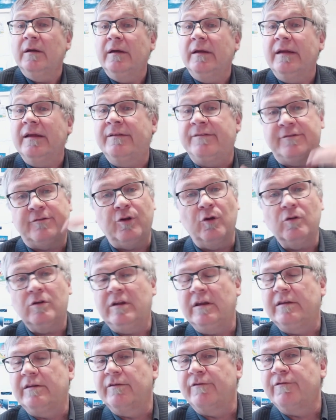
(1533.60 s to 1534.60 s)
It's
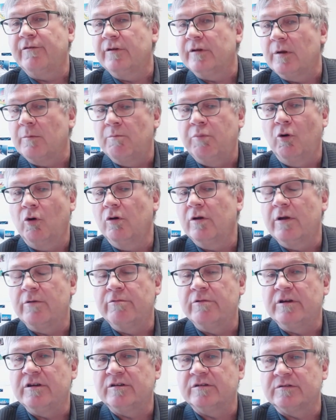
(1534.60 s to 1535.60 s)
totally different in polar
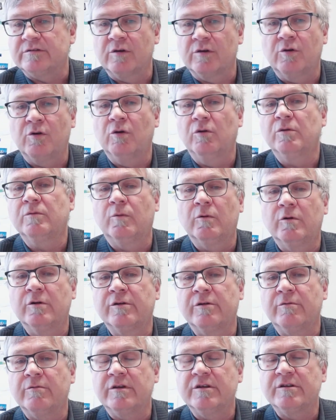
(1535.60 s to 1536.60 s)
regions and cold
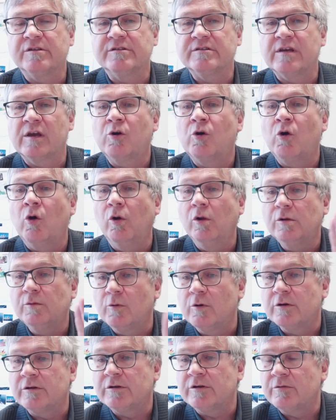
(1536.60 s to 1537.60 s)
water regions. In cold
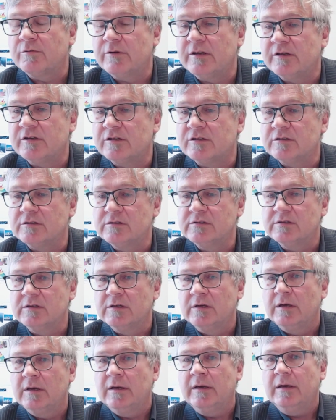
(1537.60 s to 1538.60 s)
water regions,
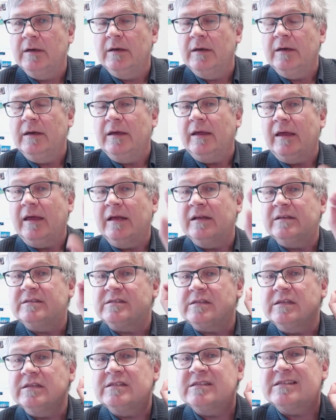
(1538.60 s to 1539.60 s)
it's
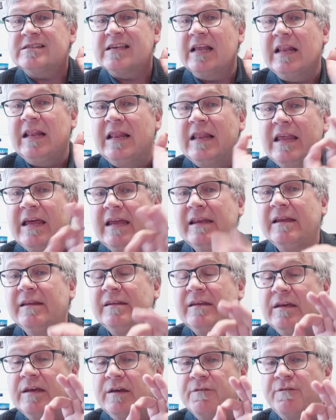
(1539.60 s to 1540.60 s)
the
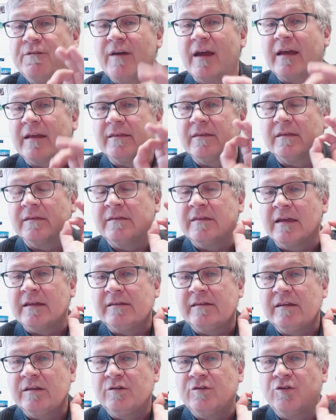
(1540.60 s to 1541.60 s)
salinity effect that
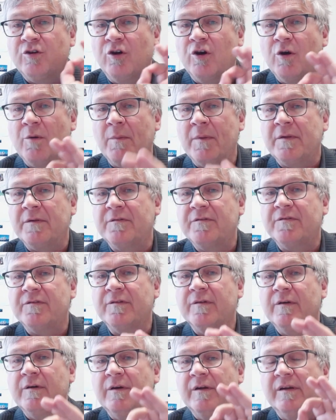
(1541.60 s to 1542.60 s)
determines
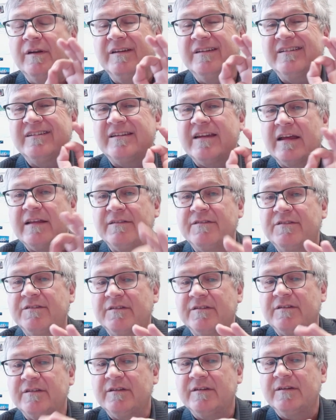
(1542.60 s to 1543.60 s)

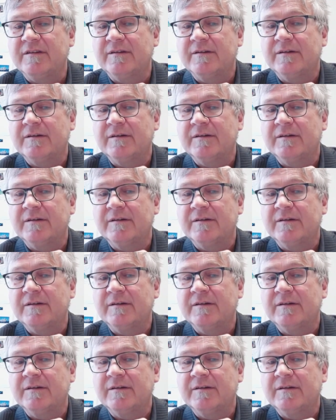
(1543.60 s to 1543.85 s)
density.